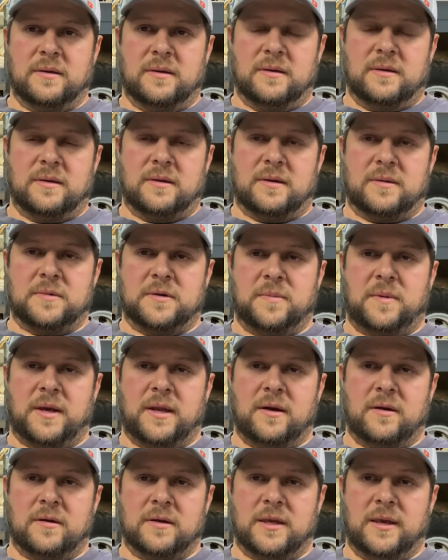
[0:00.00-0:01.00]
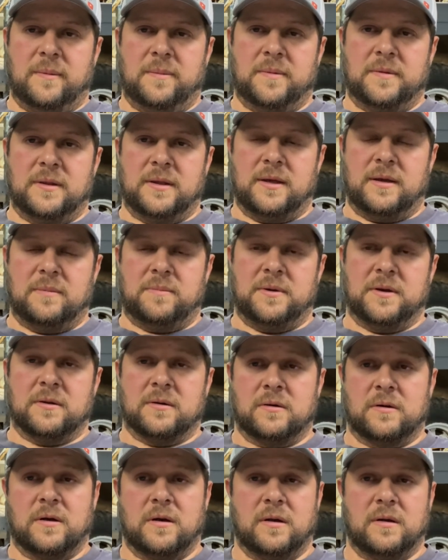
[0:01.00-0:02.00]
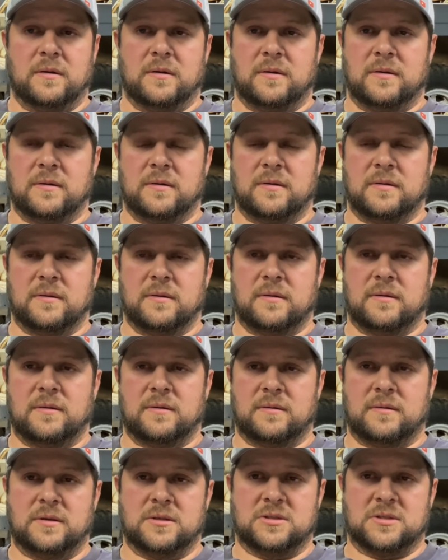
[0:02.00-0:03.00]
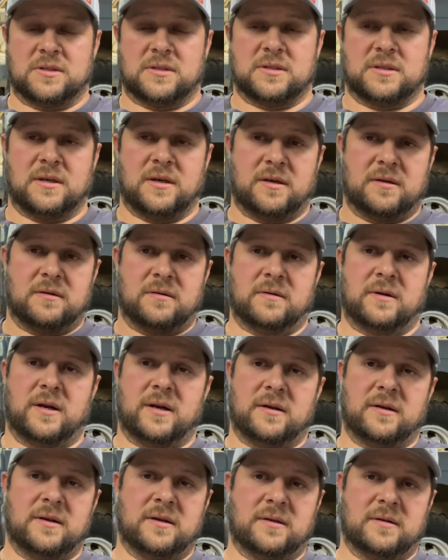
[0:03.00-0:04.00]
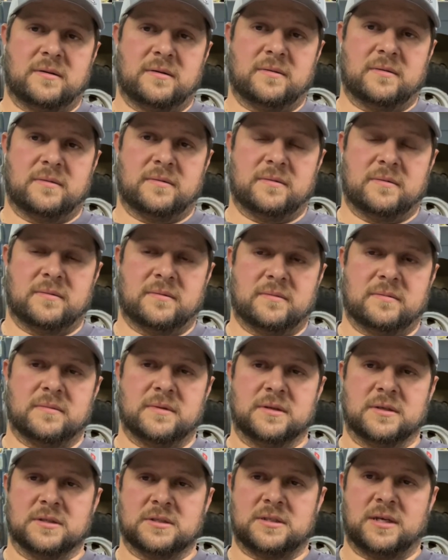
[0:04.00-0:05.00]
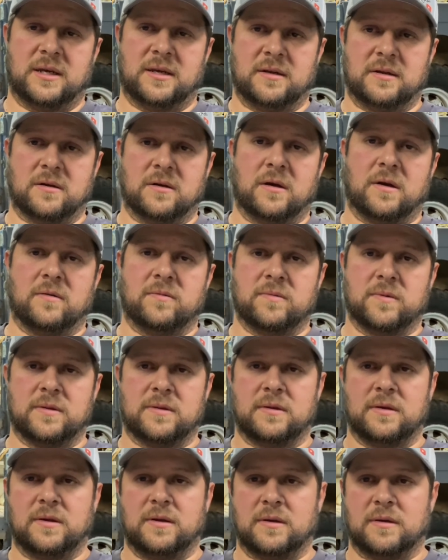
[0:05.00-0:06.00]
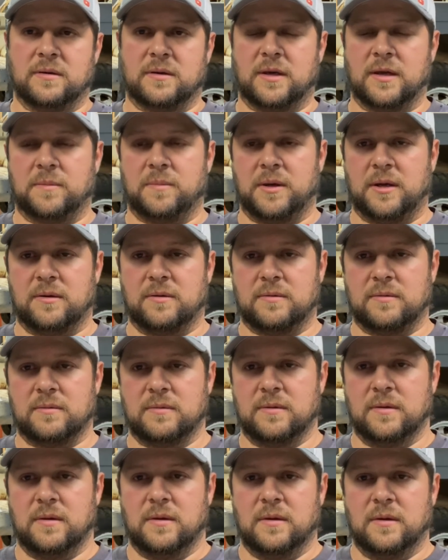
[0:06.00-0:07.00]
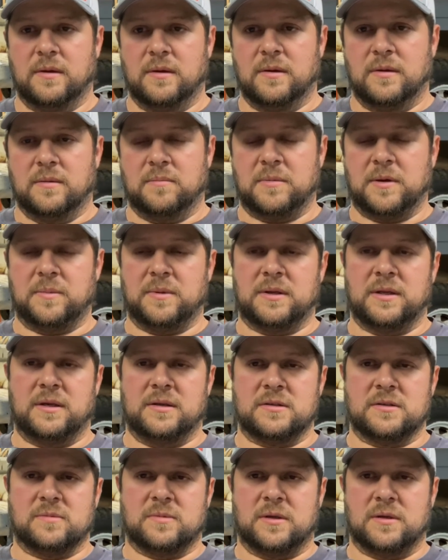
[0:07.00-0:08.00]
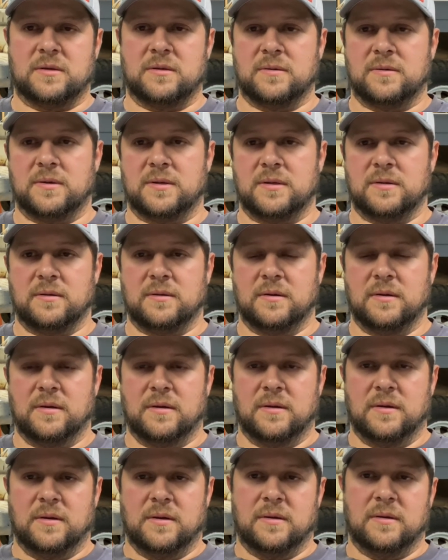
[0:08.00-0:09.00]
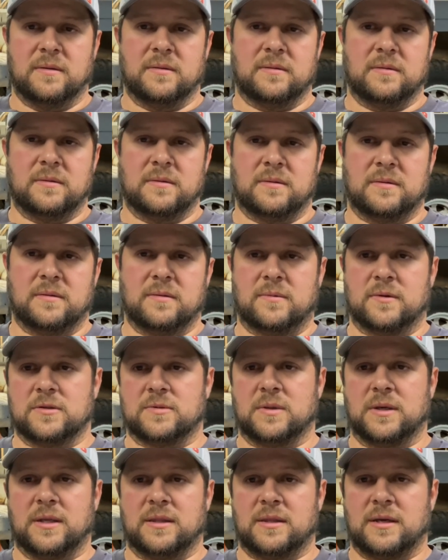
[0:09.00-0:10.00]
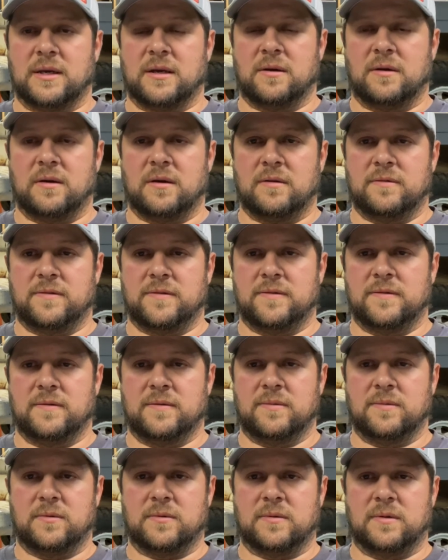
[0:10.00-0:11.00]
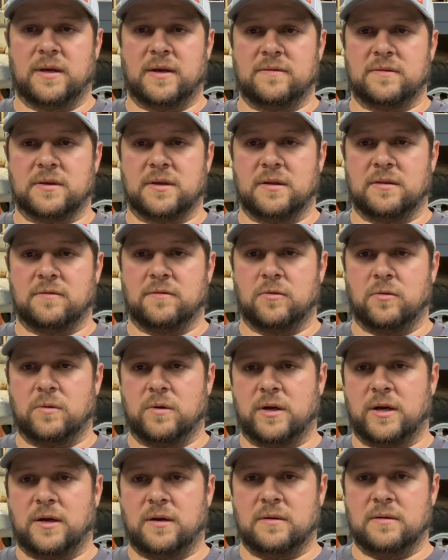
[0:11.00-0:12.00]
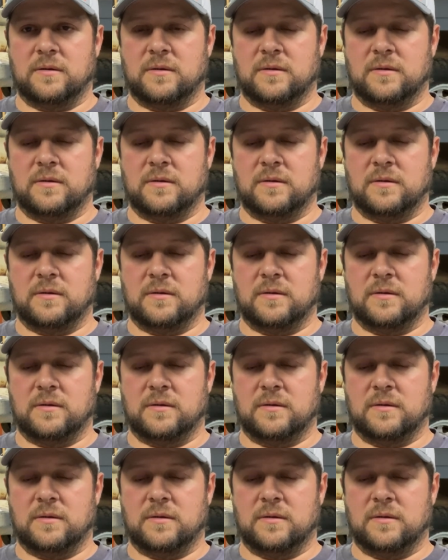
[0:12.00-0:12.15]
Debating on keeping the pillar on and just cutting around it and just taking it off with the kick panel. Might be the easiest way to do it. Then once we get that off, we'll have to cut the floor out